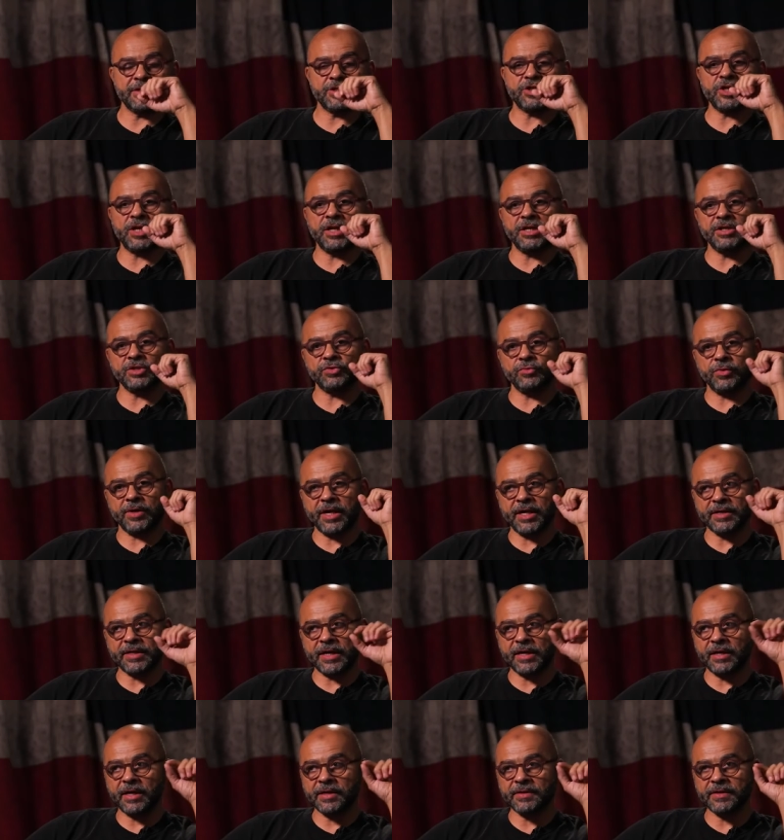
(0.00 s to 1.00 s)
the challenge we're
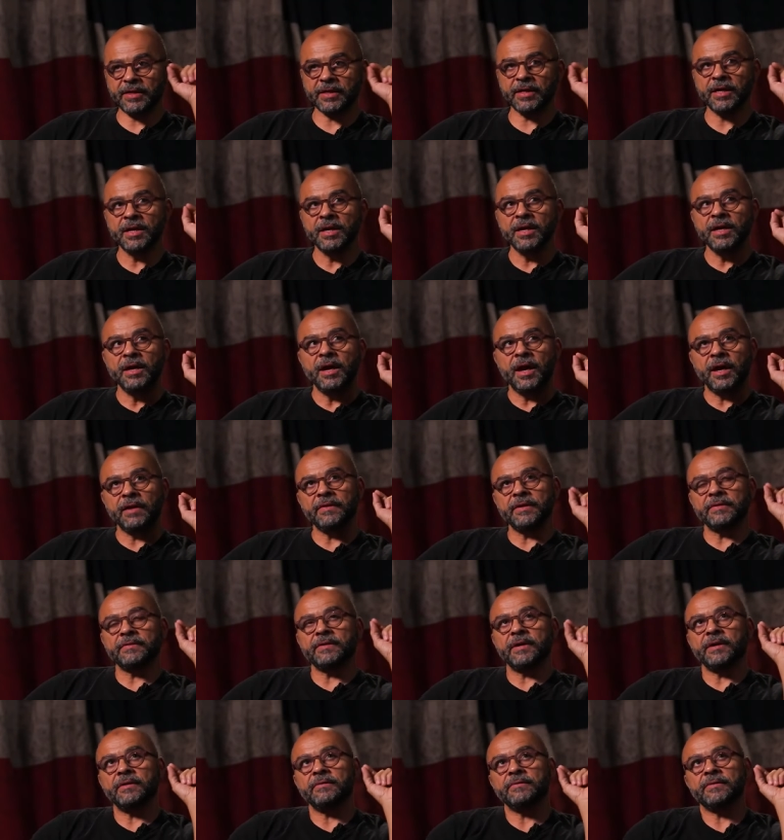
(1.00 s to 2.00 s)
at and i think, I
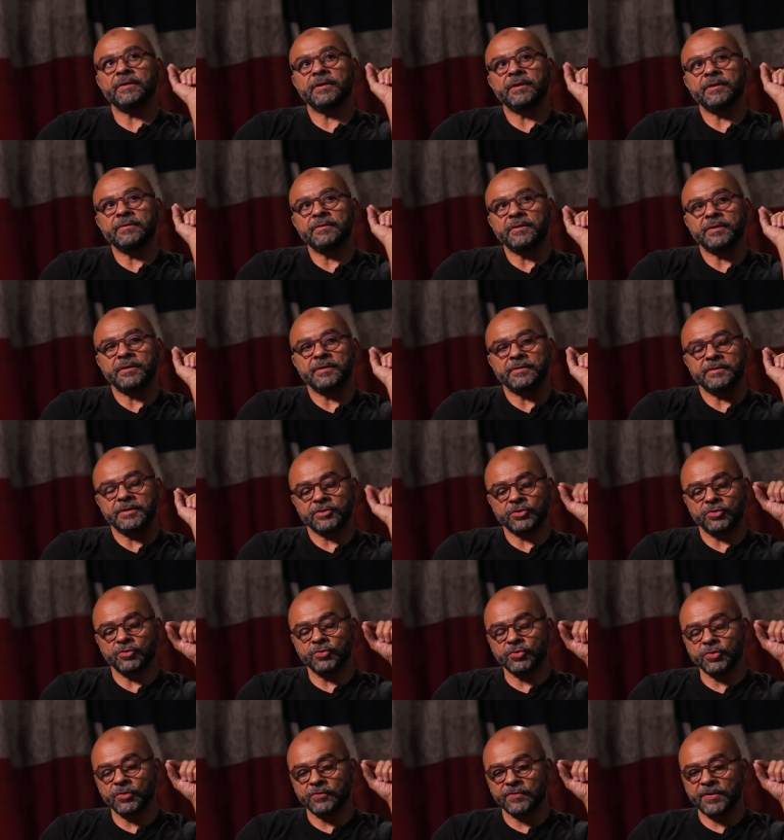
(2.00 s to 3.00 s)
think that the, the, the
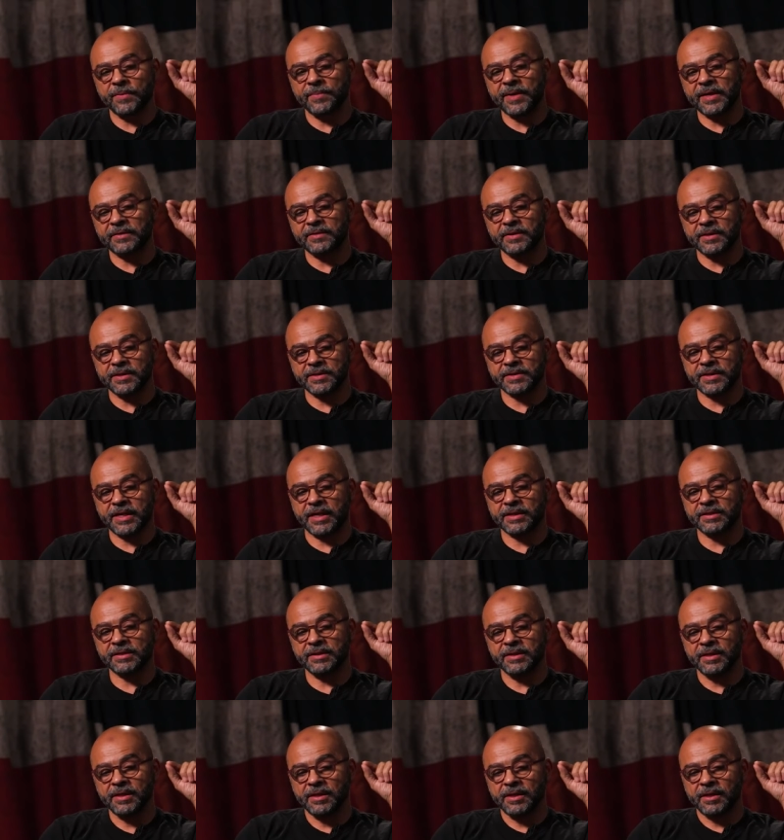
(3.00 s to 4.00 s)
truth of the matter is
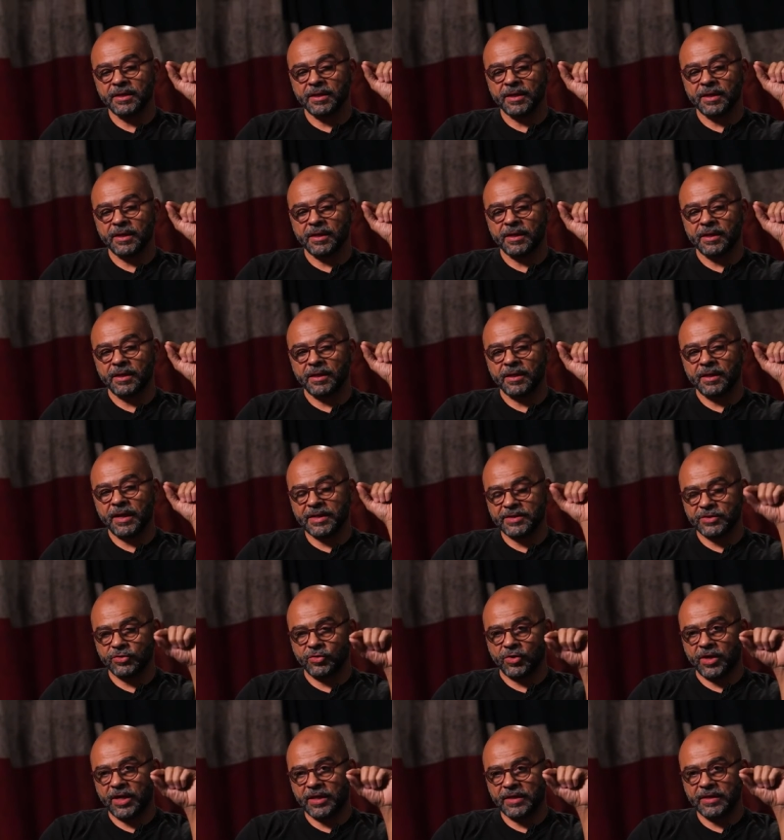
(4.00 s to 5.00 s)
that uh,
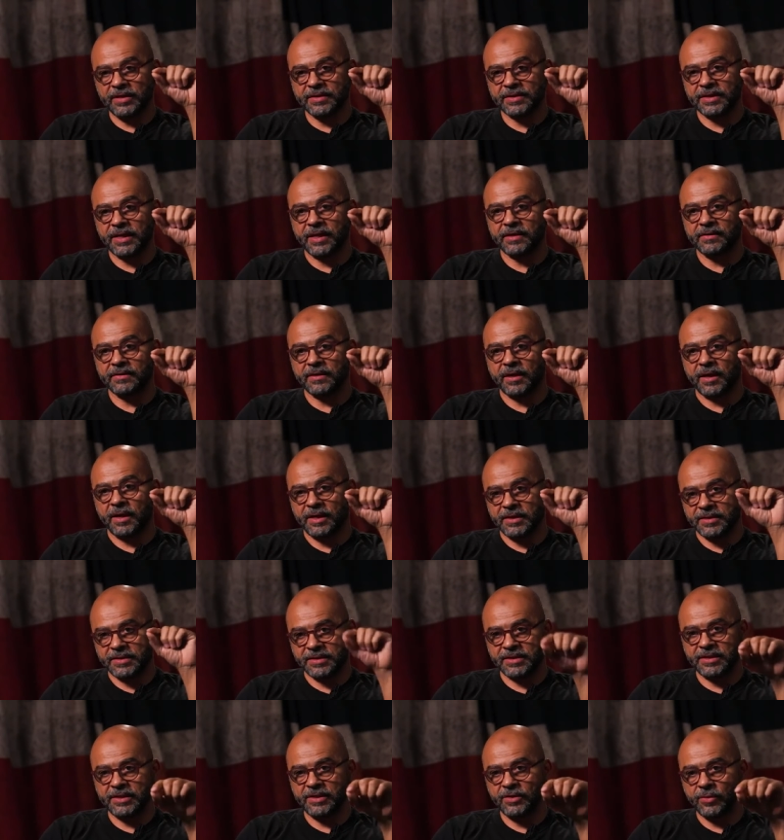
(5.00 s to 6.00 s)
as you rightly said, I'll
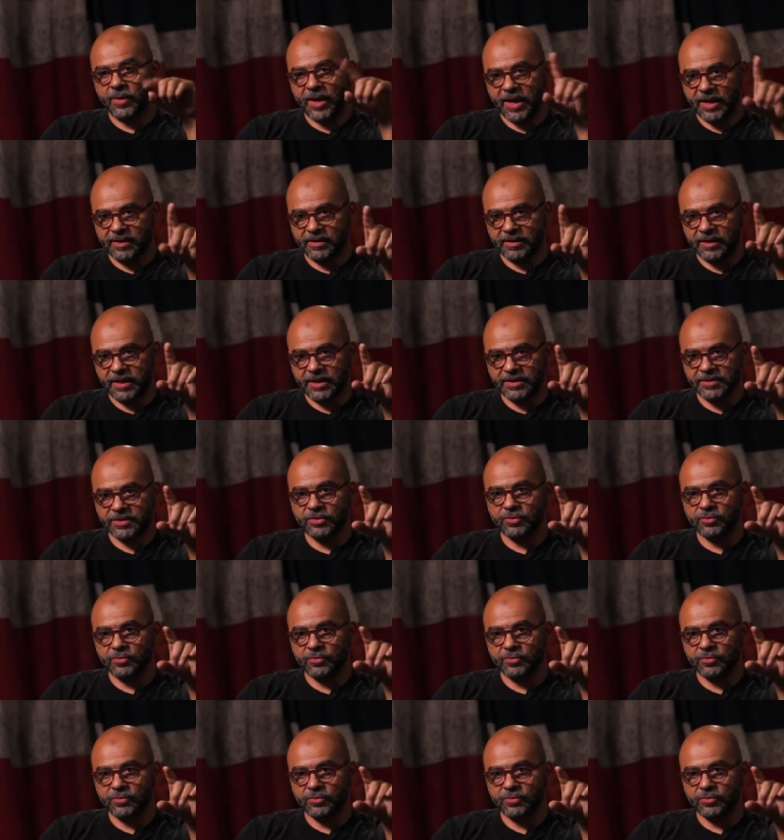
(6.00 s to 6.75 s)
see you and raise